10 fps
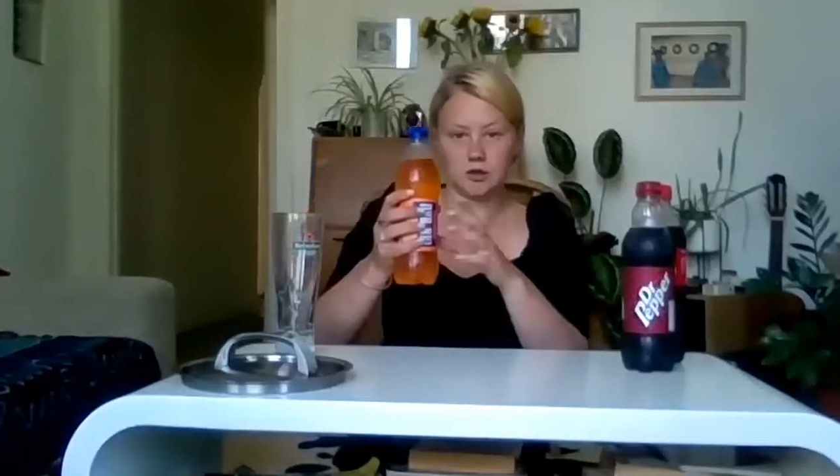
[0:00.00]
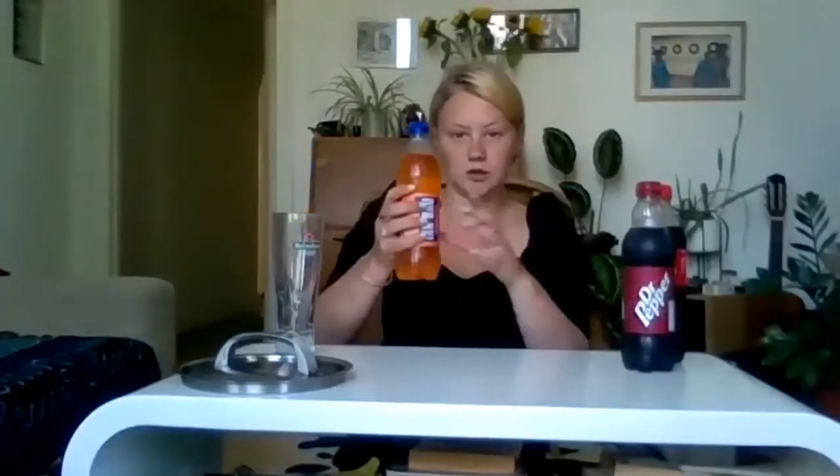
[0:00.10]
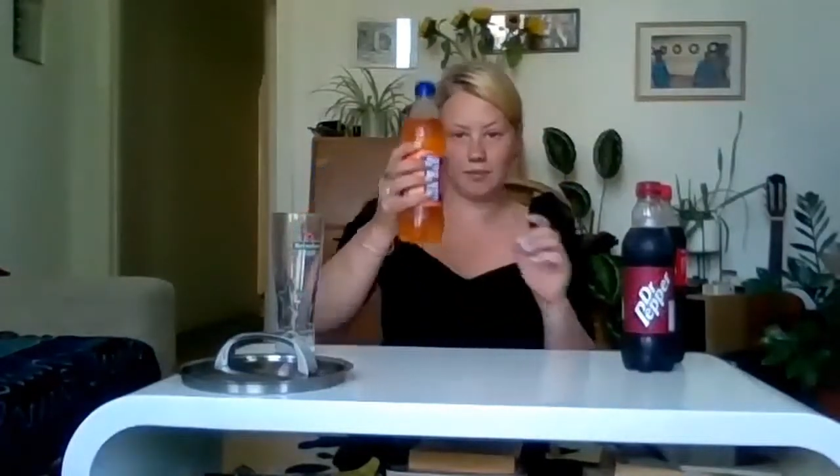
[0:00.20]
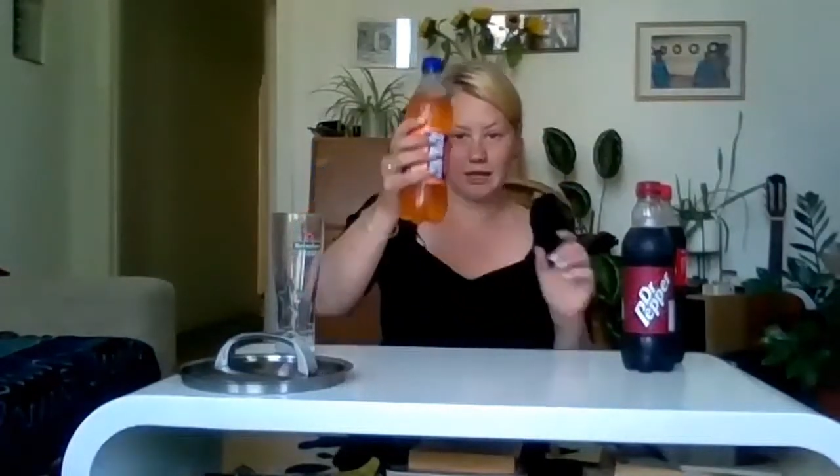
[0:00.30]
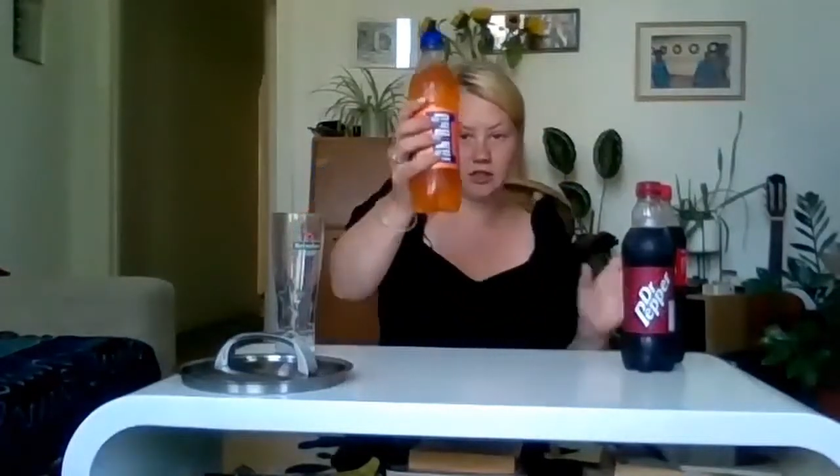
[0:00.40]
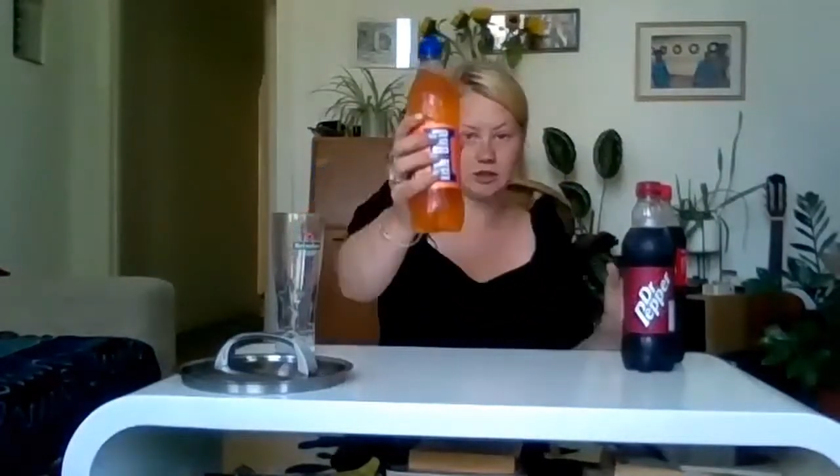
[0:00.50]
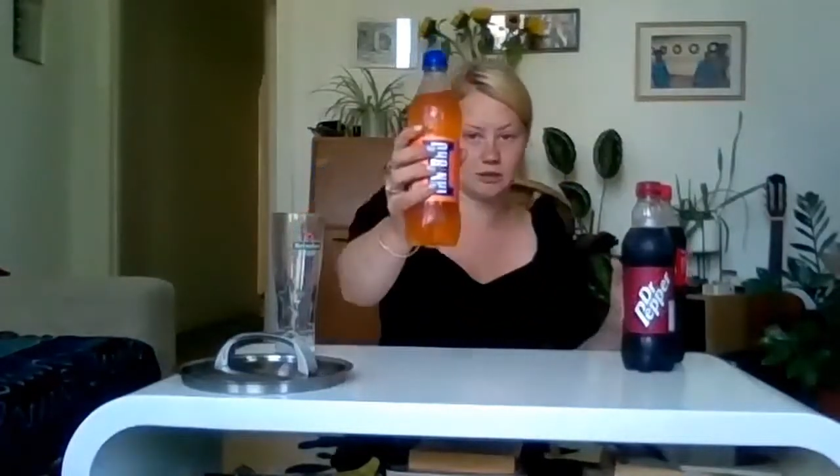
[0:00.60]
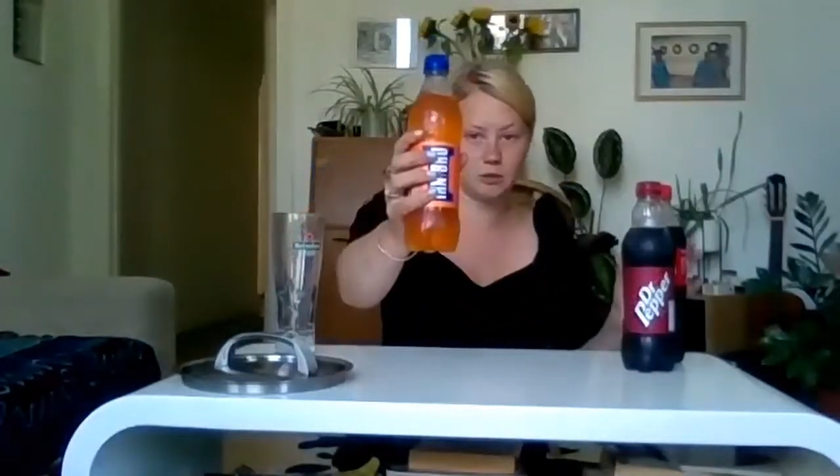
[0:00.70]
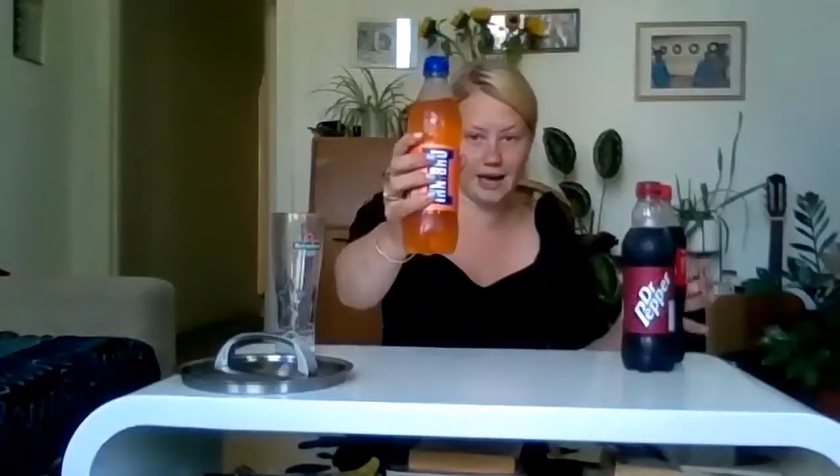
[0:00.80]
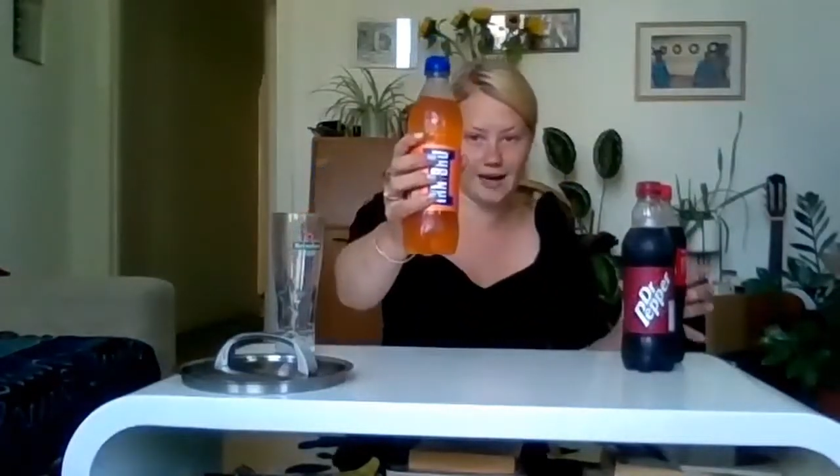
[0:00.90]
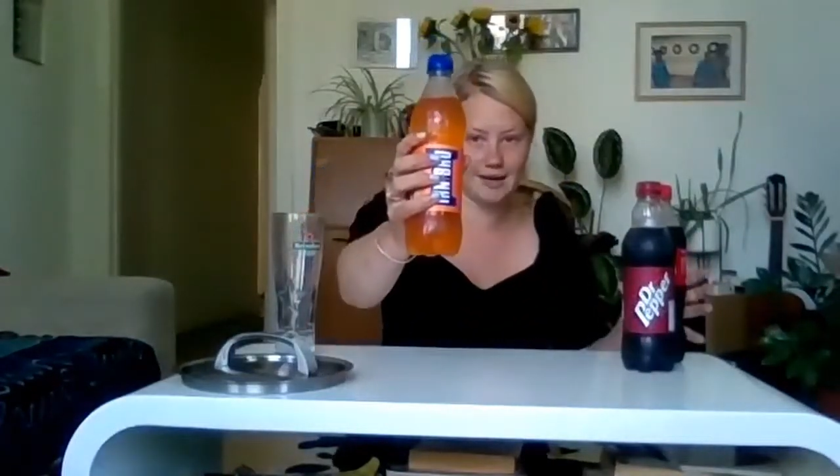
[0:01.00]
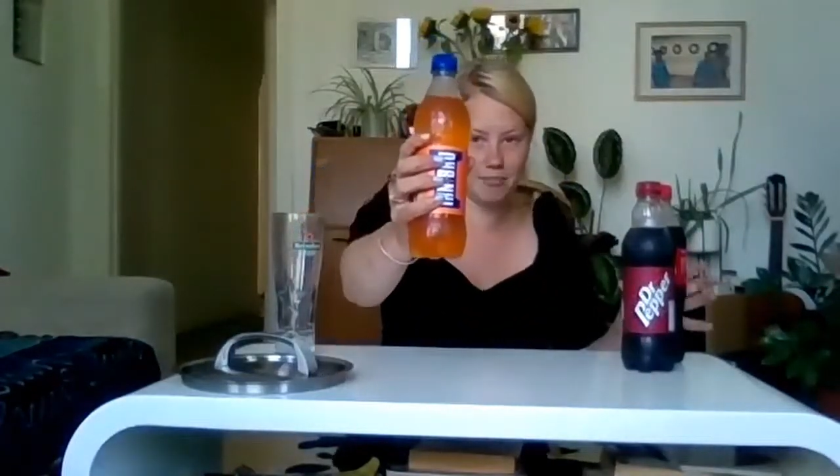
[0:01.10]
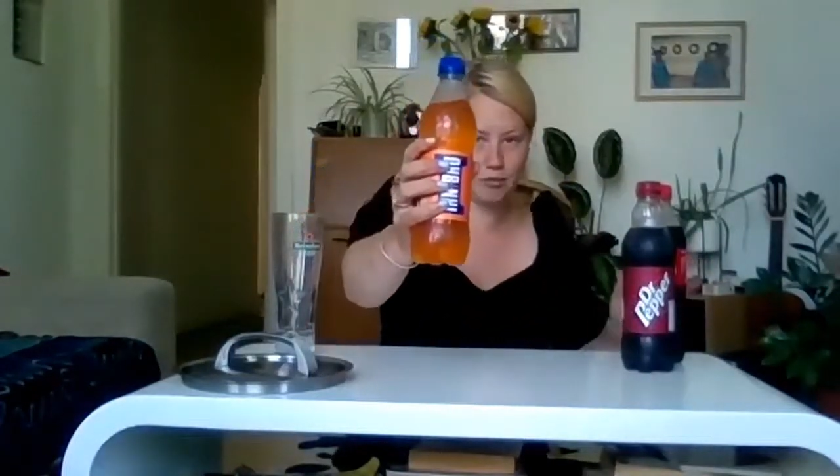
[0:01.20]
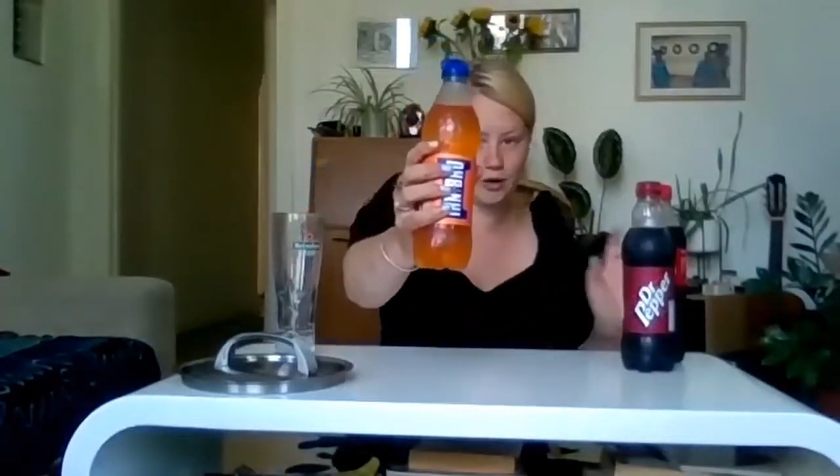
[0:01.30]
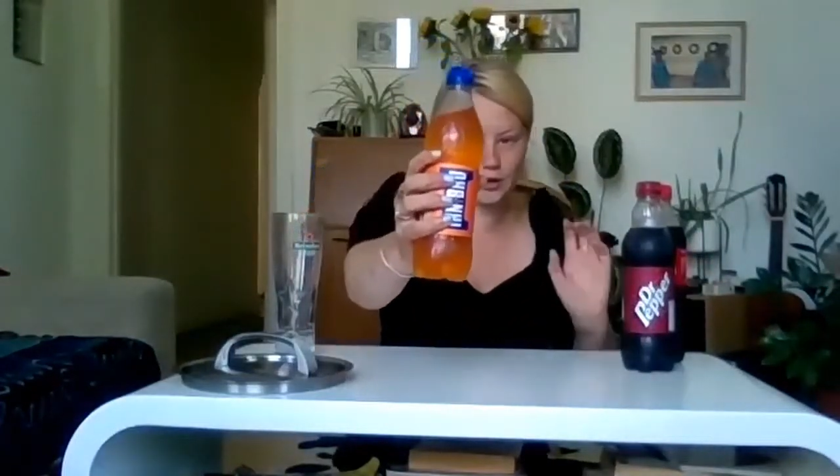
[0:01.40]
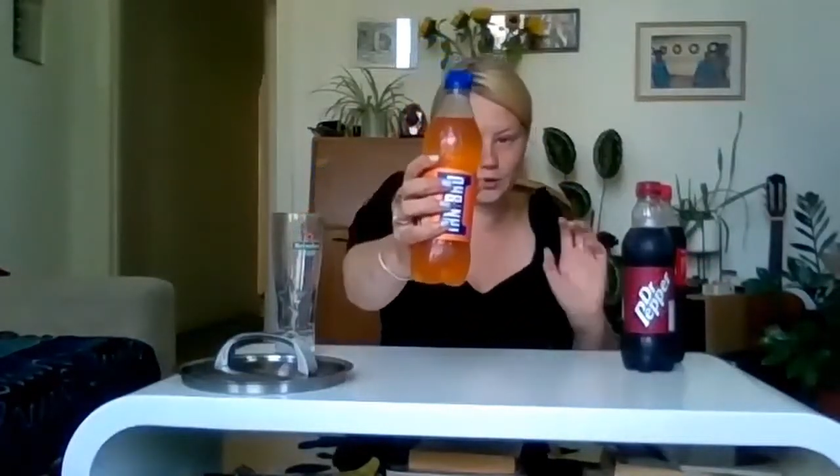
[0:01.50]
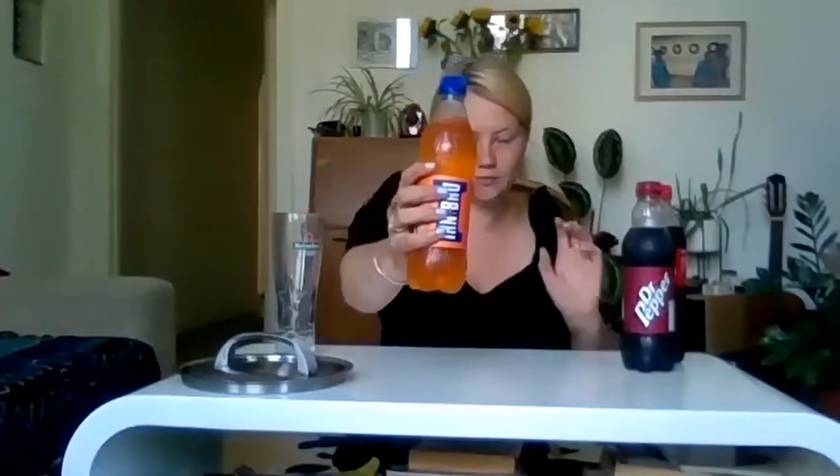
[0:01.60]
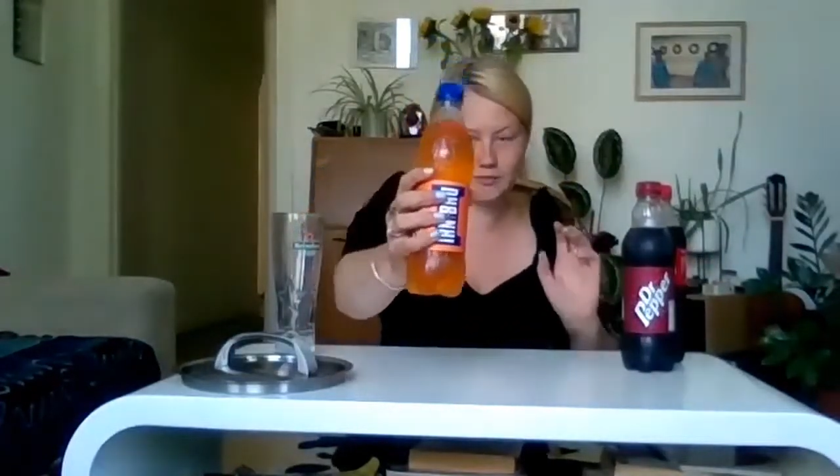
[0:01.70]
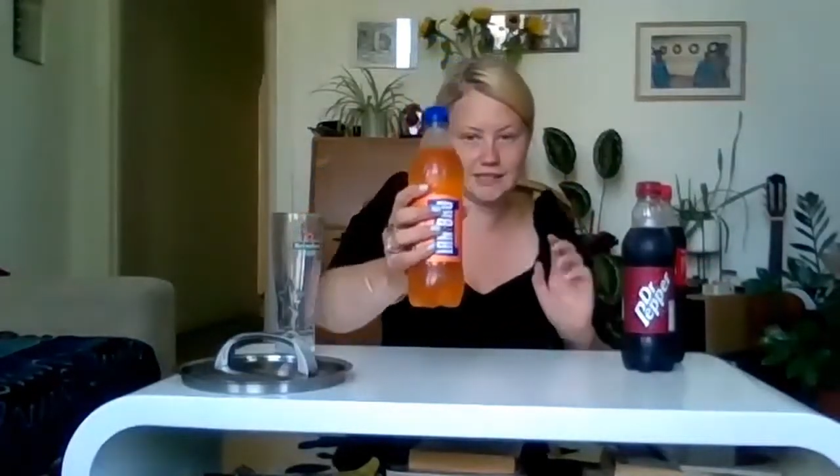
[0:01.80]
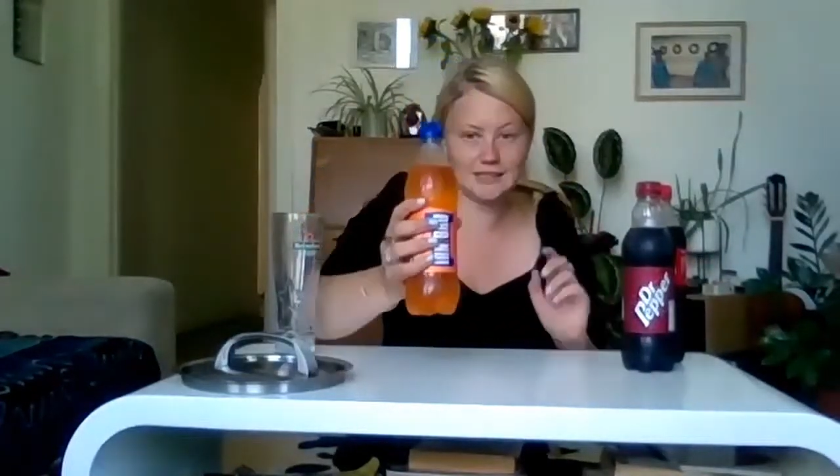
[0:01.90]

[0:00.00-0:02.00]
so I'm going to do this with Iron Brew, this